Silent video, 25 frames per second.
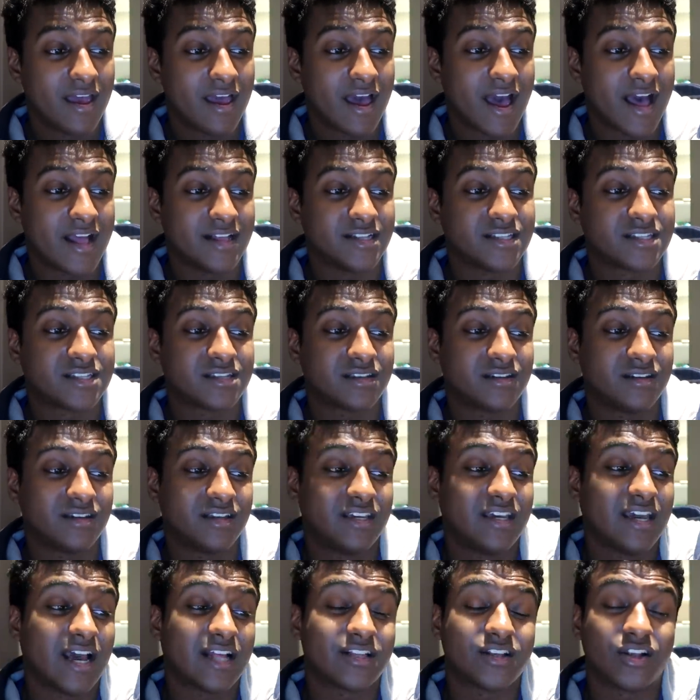And
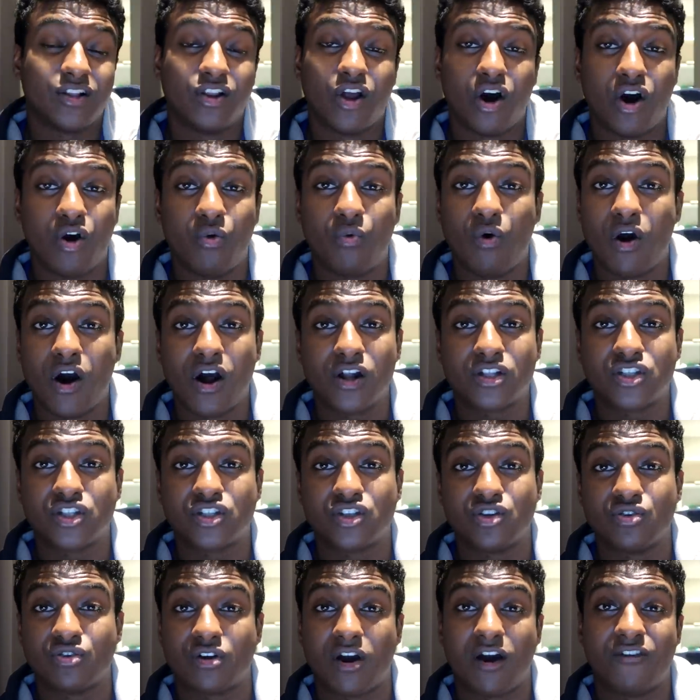he had a lot of work to
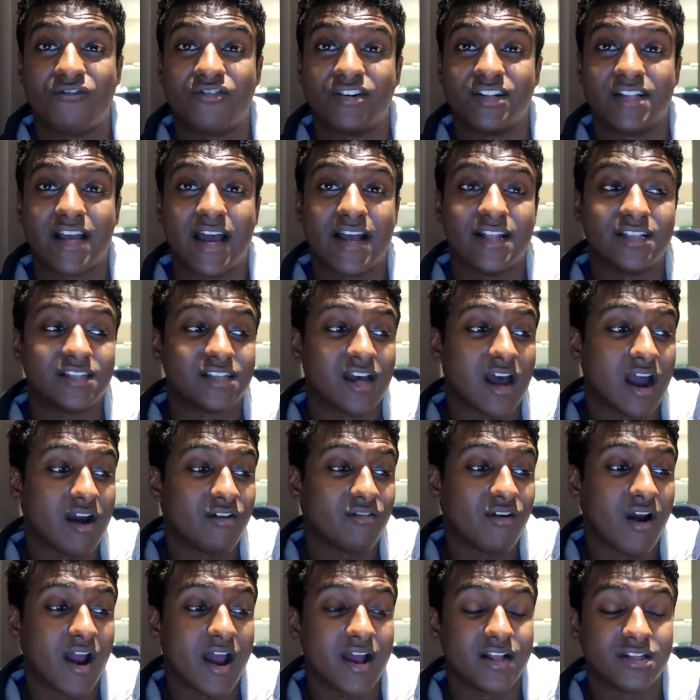do covering that entire
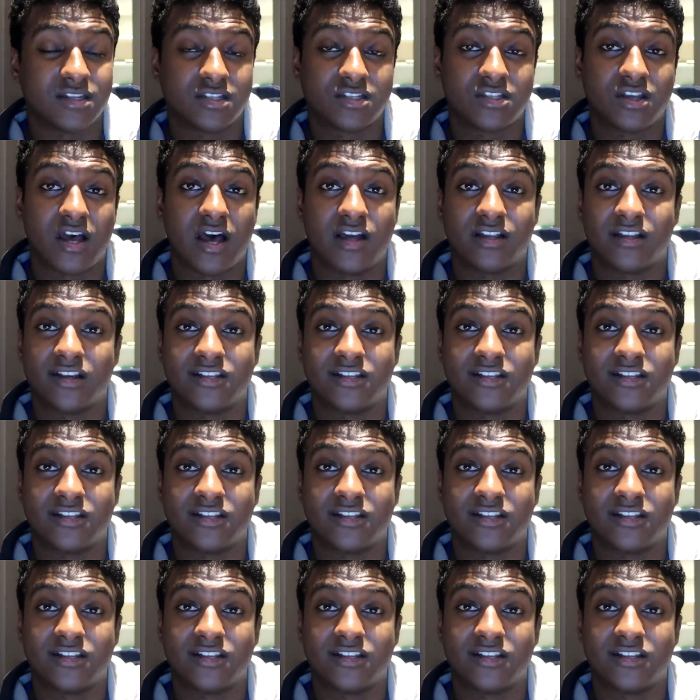right-hand side